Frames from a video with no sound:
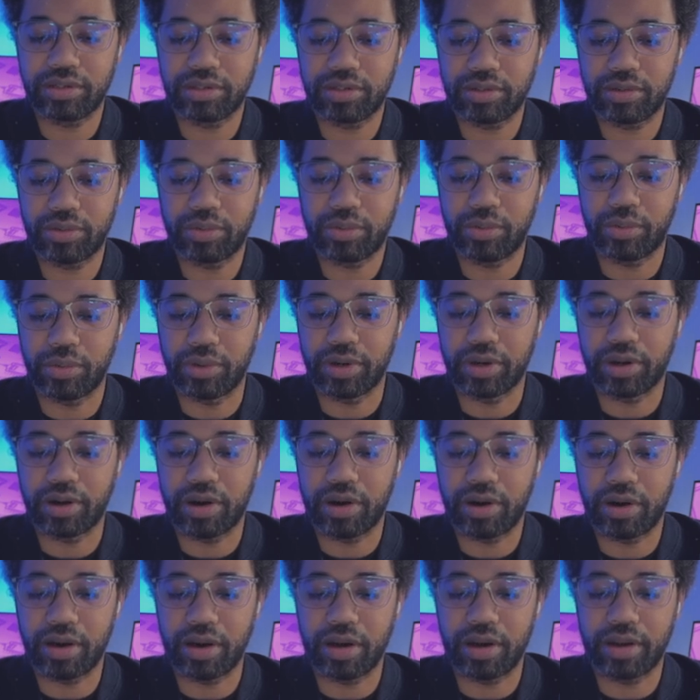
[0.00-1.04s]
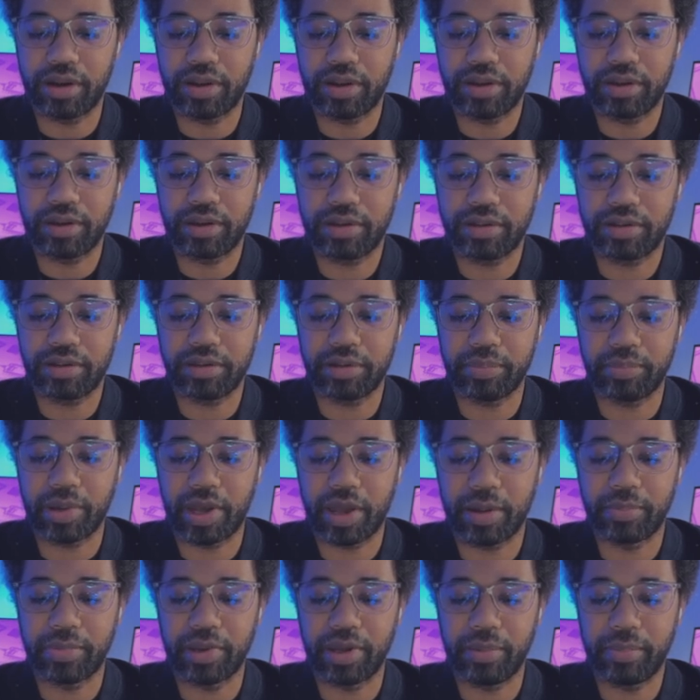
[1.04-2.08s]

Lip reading: or card to pop up